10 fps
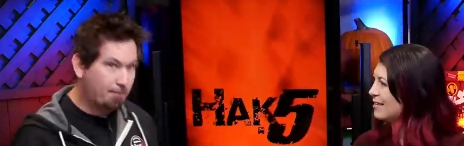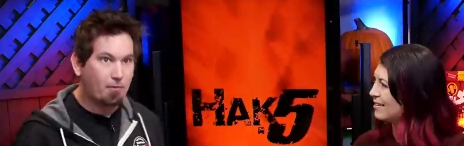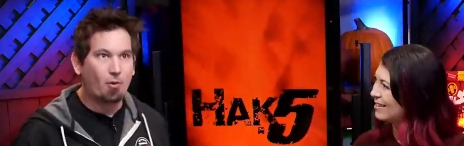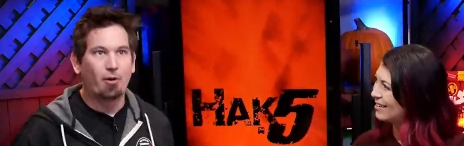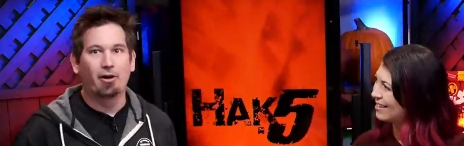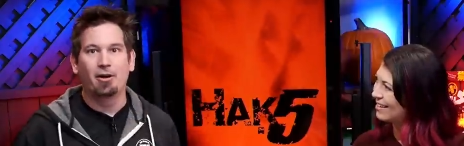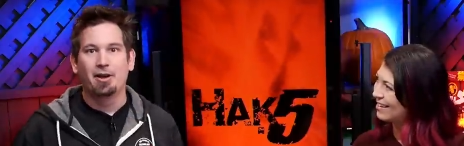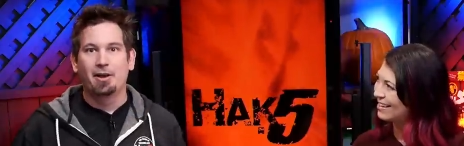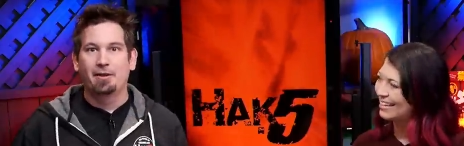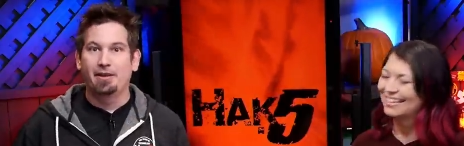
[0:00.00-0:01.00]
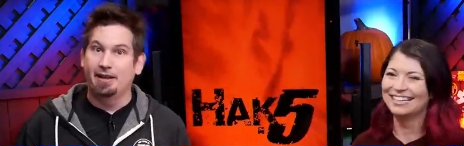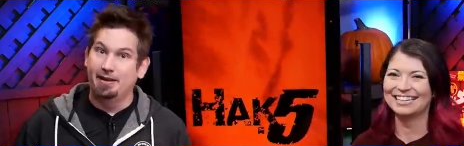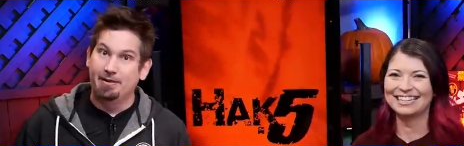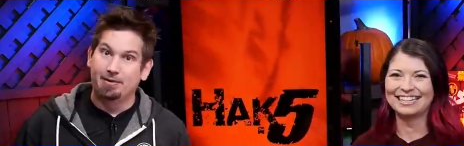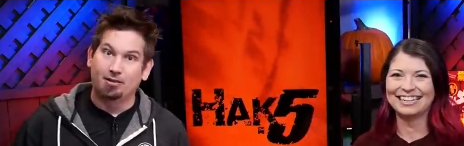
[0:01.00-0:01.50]
Speaker 1: more
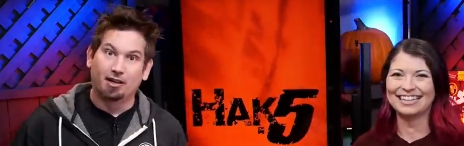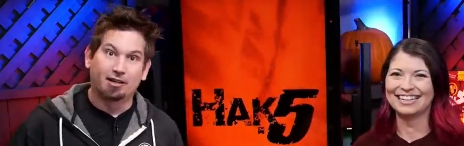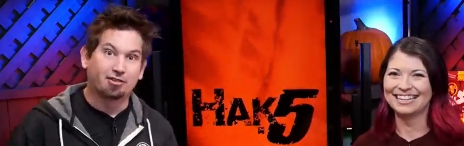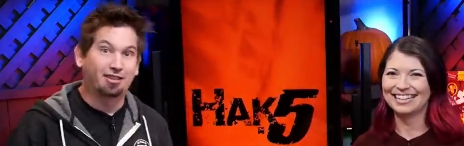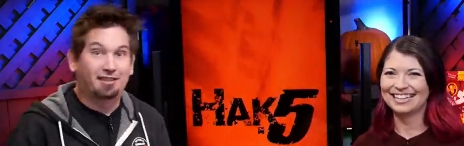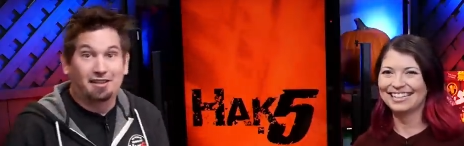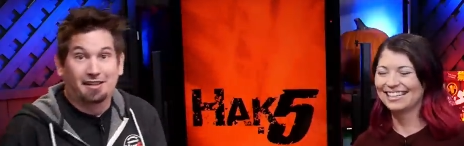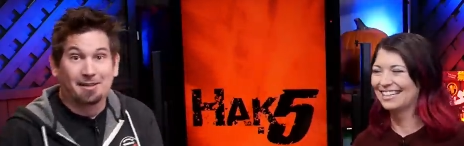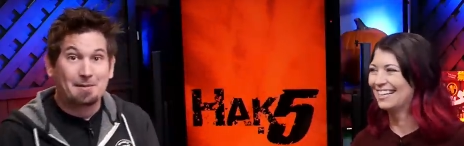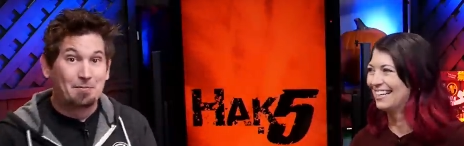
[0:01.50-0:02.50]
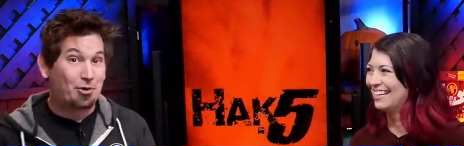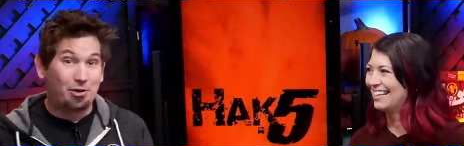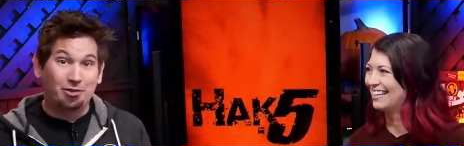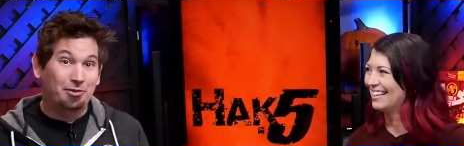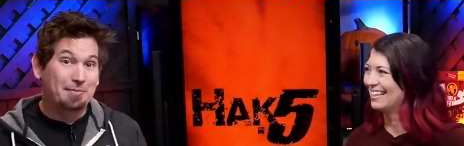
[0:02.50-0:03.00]
than uh, just the
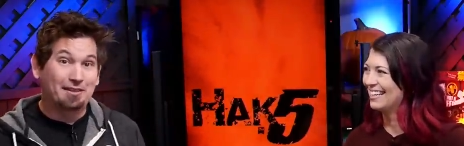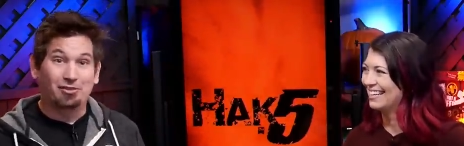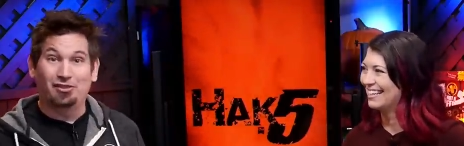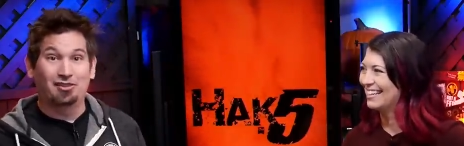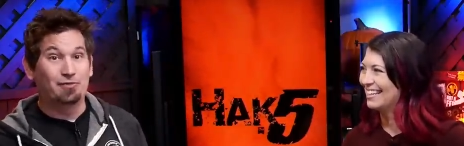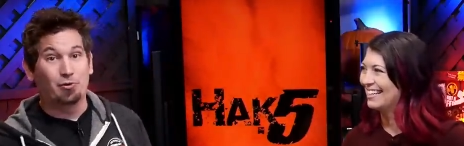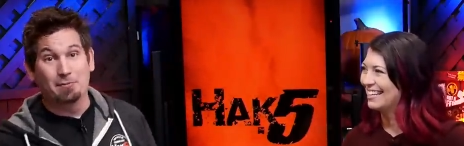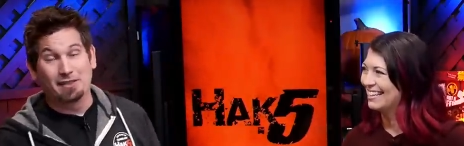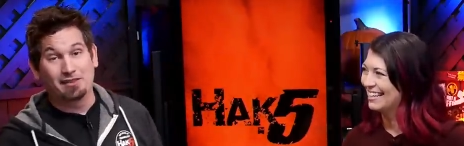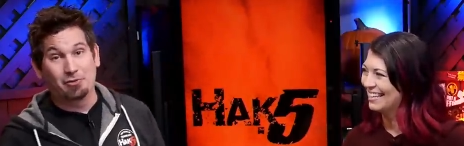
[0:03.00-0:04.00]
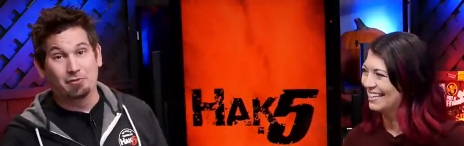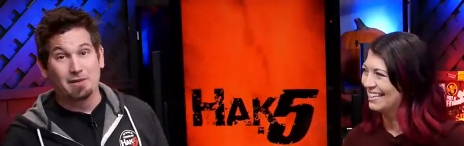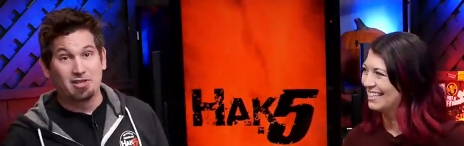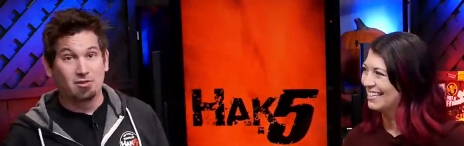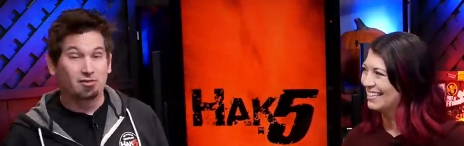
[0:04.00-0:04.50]
32 bits or 64 bits that we've
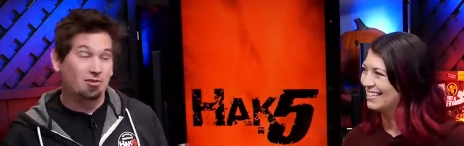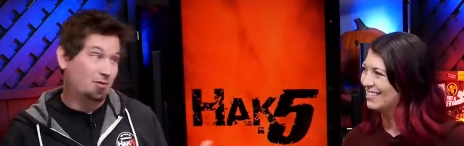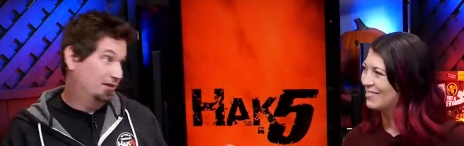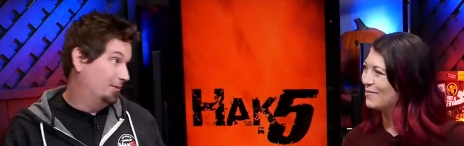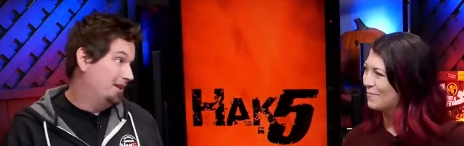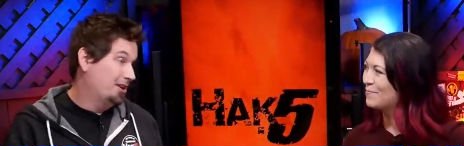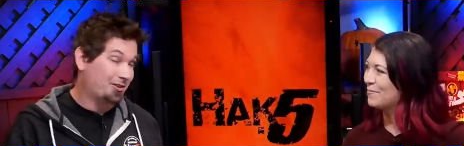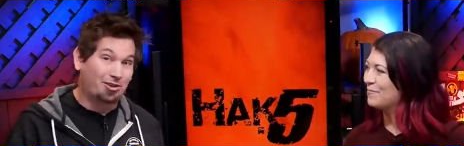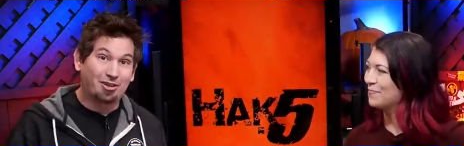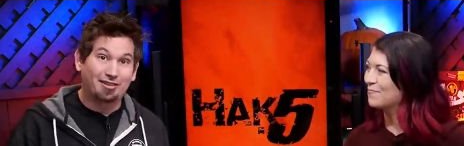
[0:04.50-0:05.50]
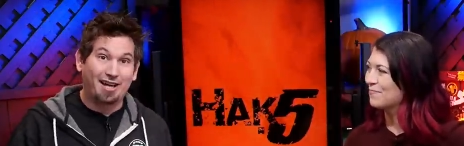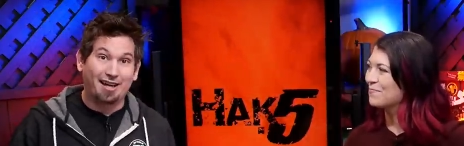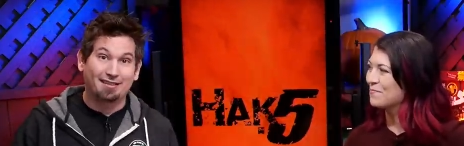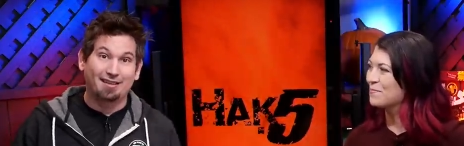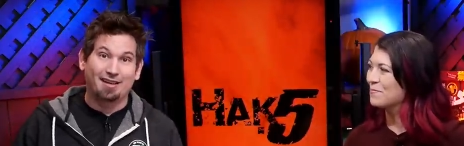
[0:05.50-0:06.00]
been used to in some of the other
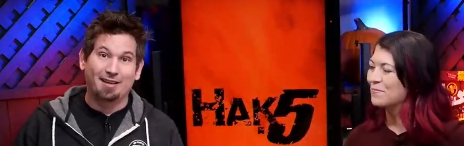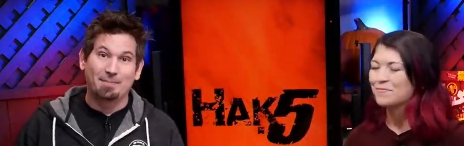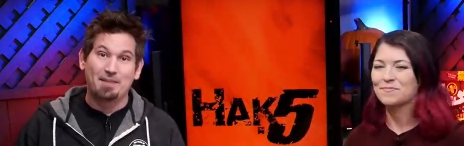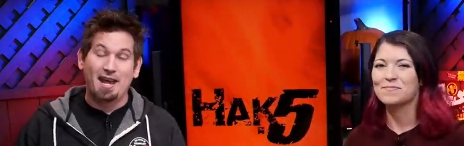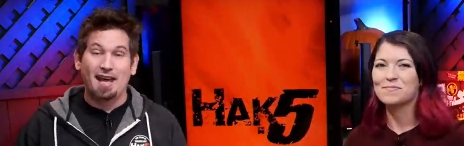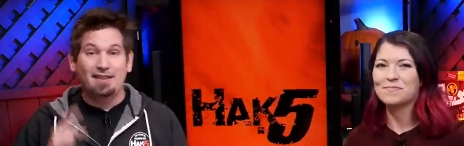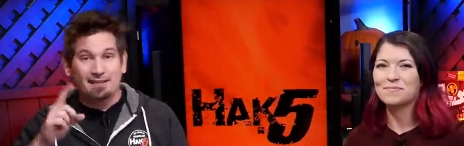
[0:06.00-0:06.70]
attacks um, and